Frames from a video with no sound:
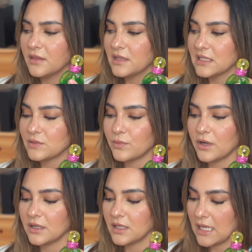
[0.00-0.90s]
This
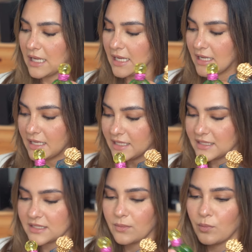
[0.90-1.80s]
one
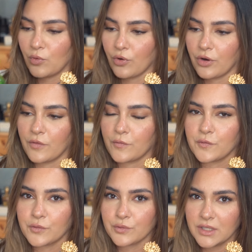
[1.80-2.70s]
is more
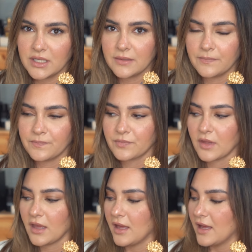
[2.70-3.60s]
fruity.
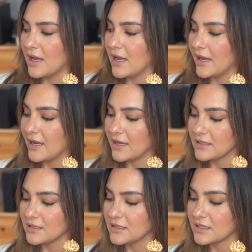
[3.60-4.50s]

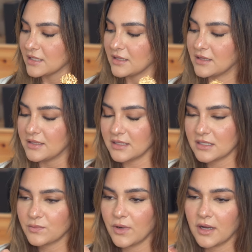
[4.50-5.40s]
And
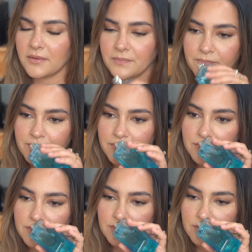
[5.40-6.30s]
this one,
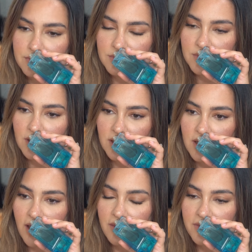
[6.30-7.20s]

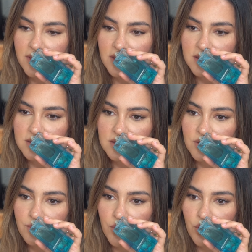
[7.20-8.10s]
I think, is
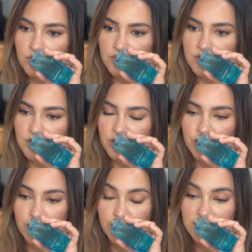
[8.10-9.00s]
the most
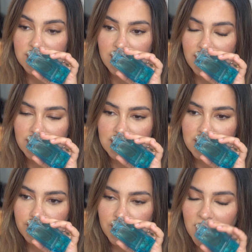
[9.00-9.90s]
unisex.
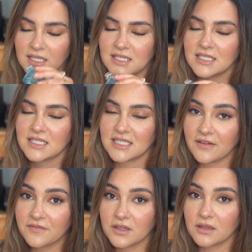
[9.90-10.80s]
It's
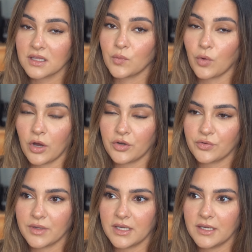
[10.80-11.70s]
definitely
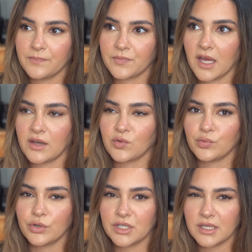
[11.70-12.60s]
watery and
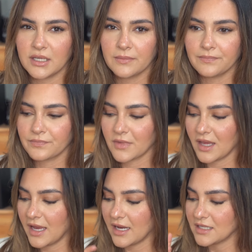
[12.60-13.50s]
woody.
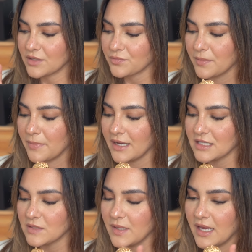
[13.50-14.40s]
And it
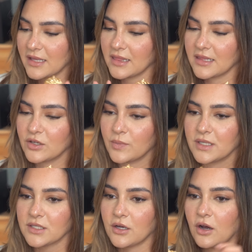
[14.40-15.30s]
reminds me a little
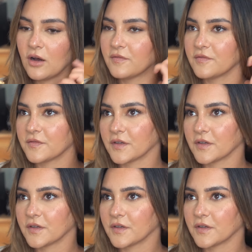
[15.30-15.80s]
bit of